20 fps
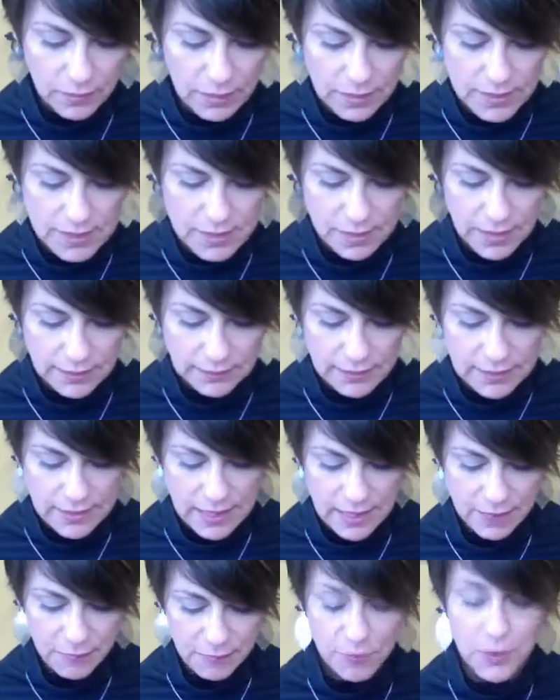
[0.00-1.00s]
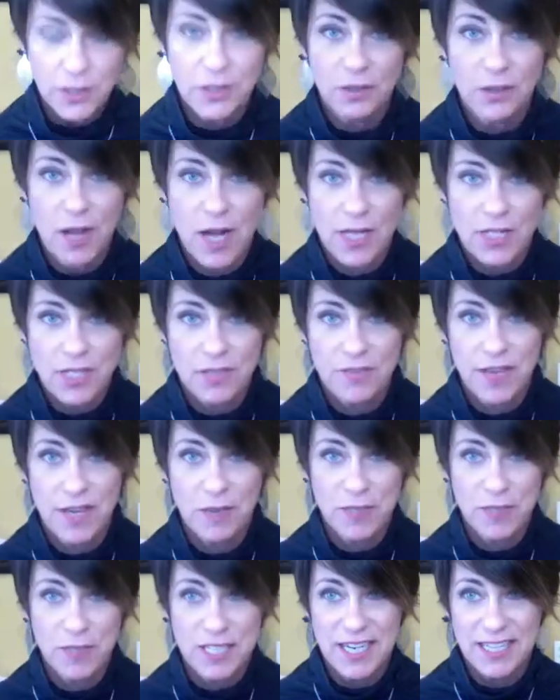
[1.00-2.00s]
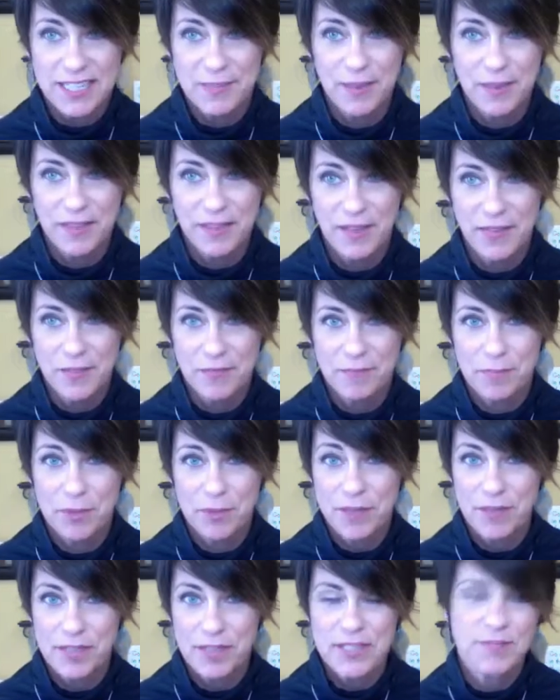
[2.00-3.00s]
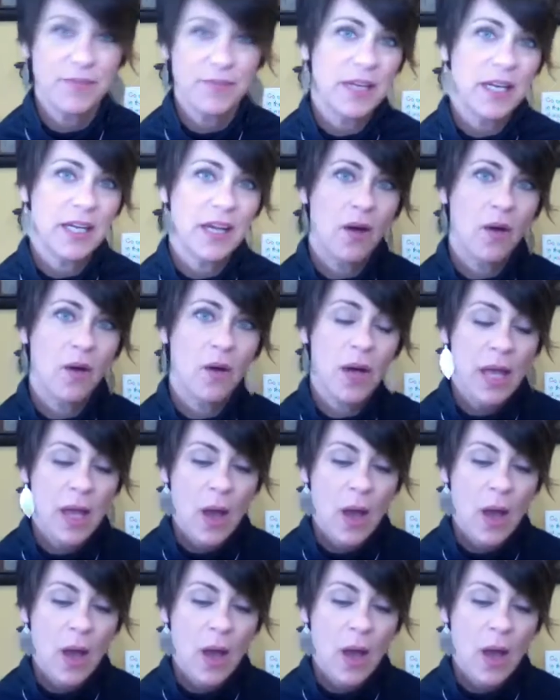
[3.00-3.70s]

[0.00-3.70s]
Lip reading: Select the date for your launch event, and we talked about that in the previous video.